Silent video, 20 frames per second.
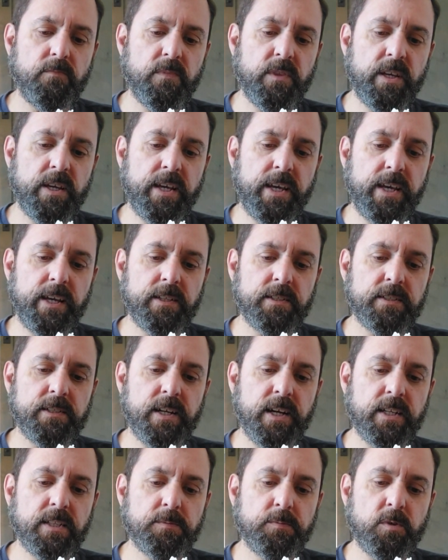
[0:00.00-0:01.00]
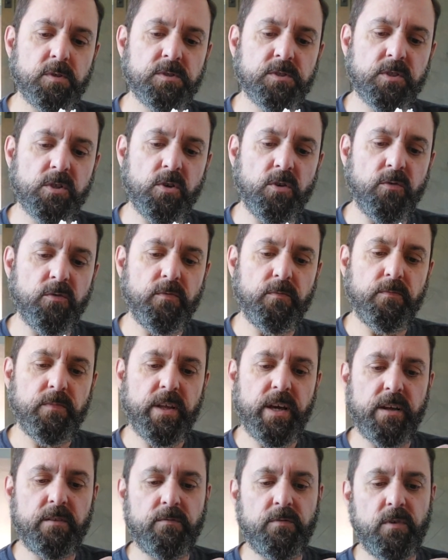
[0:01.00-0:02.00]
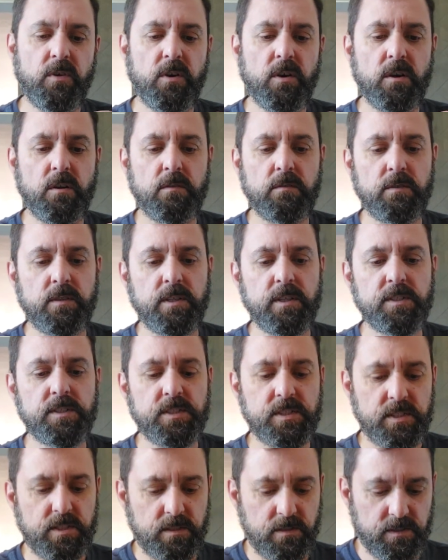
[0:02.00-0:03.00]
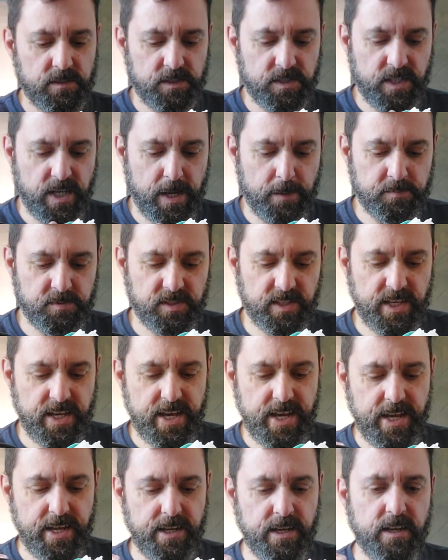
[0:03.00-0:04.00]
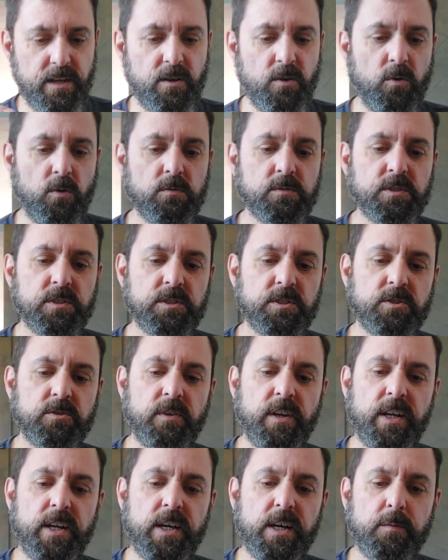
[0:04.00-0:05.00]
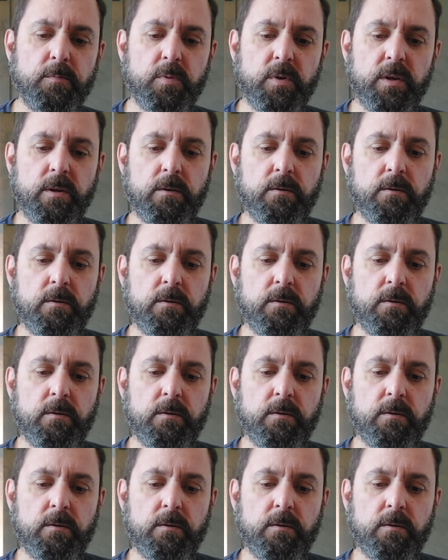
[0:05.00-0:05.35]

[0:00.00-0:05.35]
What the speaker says: The head's not supposed to go that far. This stops the head and holds it straight up.